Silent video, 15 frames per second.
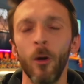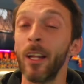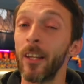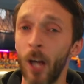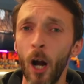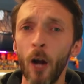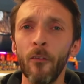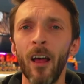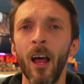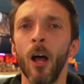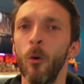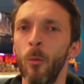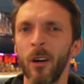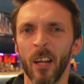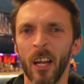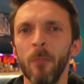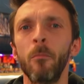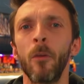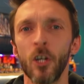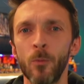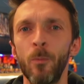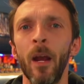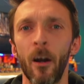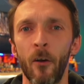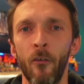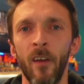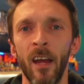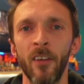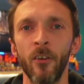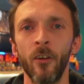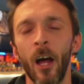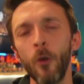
and Carvajal were in much better fettle.